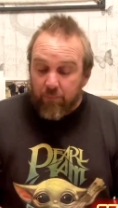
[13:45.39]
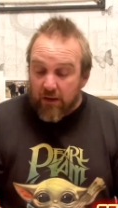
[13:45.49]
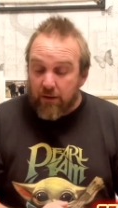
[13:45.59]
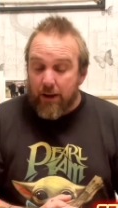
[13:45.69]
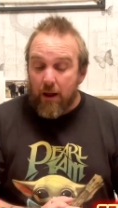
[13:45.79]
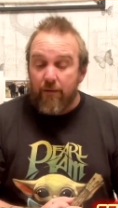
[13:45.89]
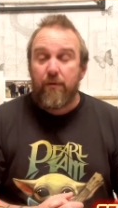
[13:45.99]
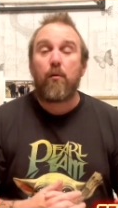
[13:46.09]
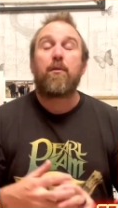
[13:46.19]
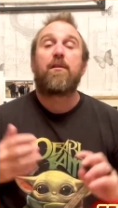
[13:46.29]
So yeah, if
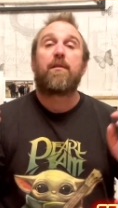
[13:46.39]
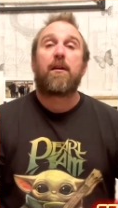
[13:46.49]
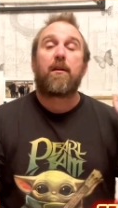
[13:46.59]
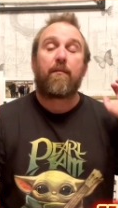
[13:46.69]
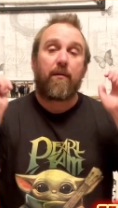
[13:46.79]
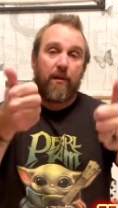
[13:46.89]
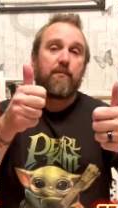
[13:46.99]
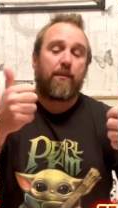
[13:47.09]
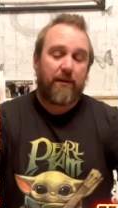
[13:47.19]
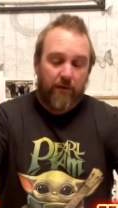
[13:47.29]
you like this video, give it a thumbs
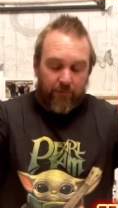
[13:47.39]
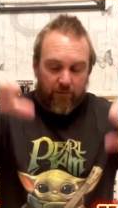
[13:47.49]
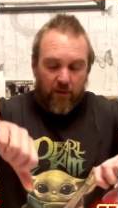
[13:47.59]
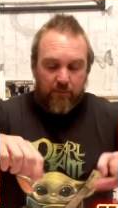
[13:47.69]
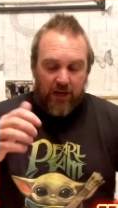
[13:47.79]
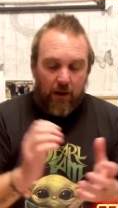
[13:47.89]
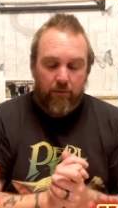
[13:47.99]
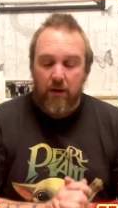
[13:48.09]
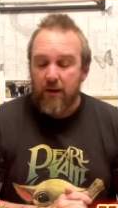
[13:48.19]
up. If you don't, give it a thumbs down.